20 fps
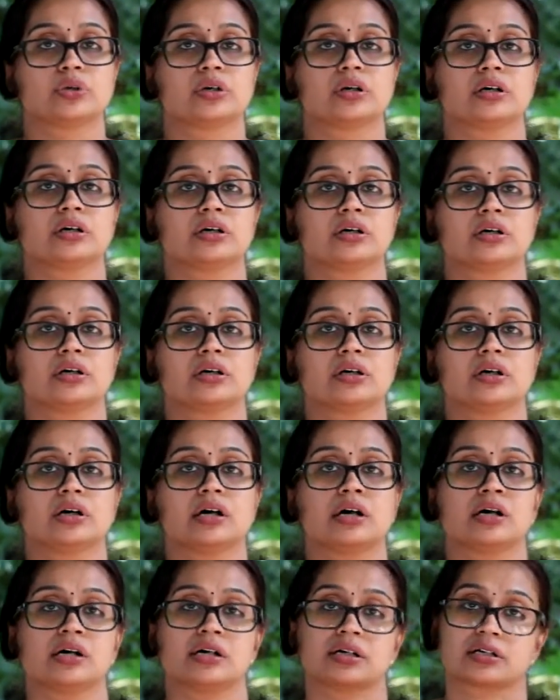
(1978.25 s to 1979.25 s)

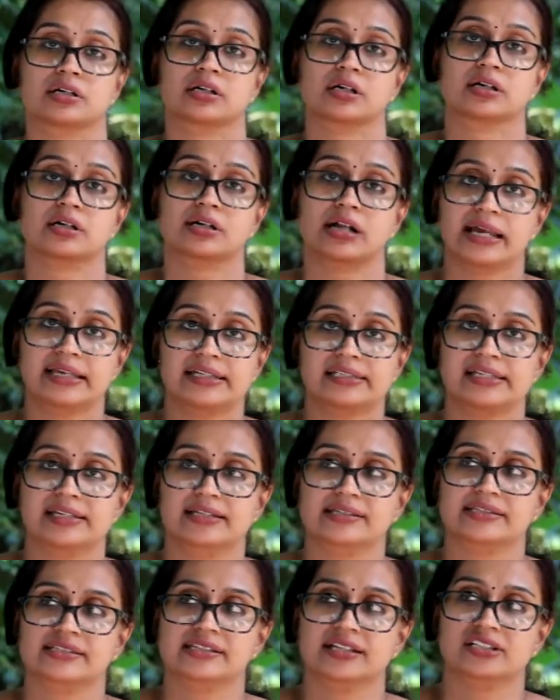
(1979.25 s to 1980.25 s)
her
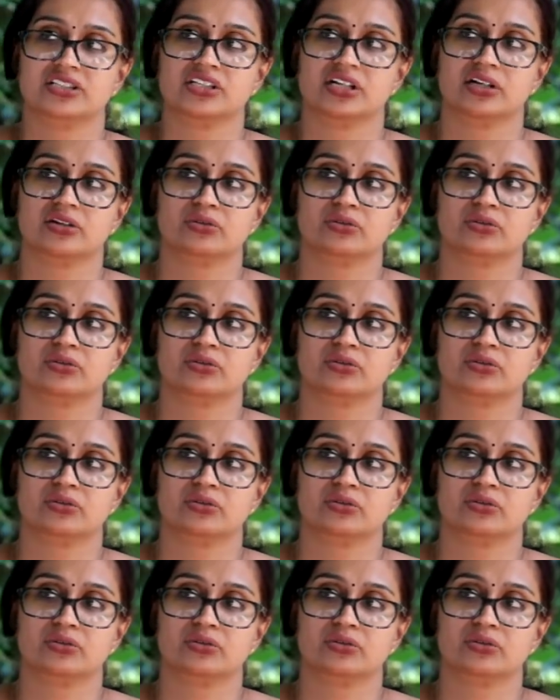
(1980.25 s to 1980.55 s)
writings. It's a